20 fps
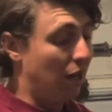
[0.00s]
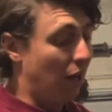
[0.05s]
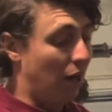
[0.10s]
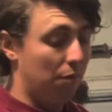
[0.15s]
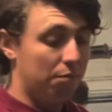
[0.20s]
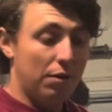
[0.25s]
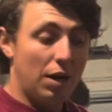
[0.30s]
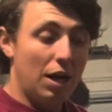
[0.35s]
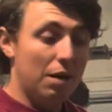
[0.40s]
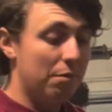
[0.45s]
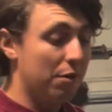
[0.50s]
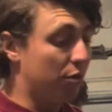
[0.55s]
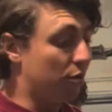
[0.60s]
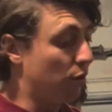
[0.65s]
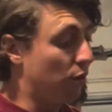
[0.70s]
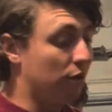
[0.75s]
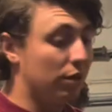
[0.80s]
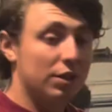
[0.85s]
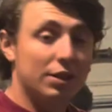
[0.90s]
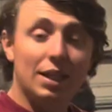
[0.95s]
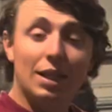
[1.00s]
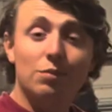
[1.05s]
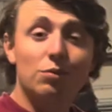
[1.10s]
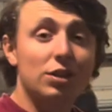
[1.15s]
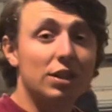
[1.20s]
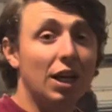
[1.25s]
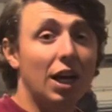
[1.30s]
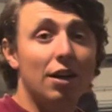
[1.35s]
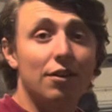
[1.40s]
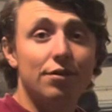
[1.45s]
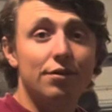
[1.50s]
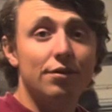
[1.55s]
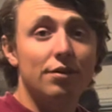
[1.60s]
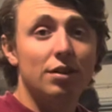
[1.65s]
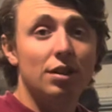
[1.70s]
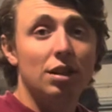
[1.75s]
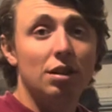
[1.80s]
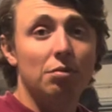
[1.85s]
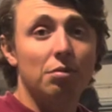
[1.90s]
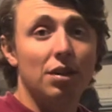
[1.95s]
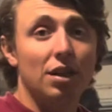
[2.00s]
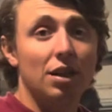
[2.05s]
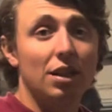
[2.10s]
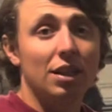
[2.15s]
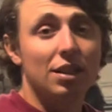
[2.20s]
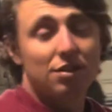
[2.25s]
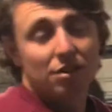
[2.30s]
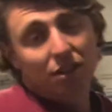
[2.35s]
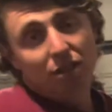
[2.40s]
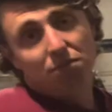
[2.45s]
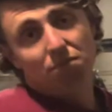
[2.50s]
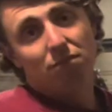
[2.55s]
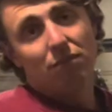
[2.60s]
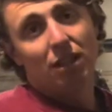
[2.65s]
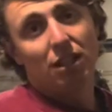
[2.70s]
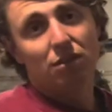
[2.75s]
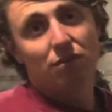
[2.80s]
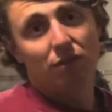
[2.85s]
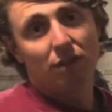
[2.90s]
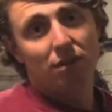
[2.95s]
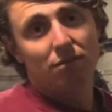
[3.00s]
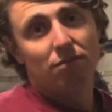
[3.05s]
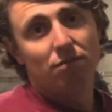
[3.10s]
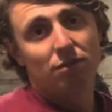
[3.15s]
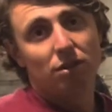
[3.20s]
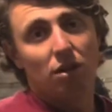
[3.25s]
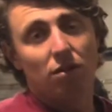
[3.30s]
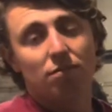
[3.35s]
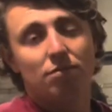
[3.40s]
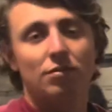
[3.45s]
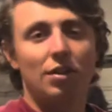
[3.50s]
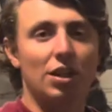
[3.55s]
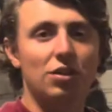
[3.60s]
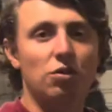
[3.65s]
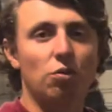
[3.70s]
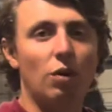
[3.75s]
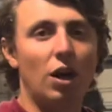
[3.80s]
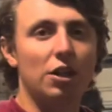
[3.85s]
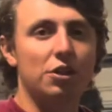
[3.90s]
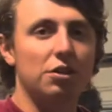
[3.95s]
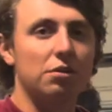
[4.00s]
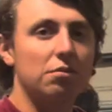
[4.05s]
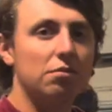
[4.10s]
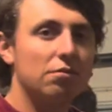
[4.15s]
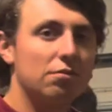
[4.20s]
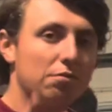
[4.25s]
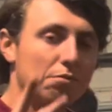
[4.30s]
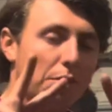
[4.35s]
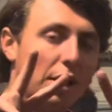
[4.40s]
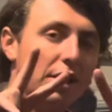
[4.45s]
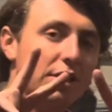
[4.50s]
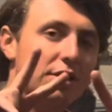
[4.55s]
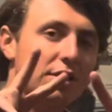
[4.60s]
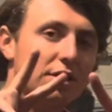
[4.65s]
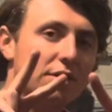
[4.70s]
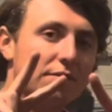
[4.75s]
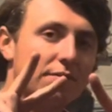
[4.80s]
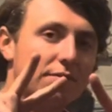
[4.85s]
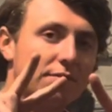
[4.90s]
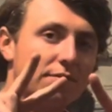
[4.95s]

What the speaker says: I'll probably be throwing the same stuff, but it's good and it's fun. So thanks for watching. Peace.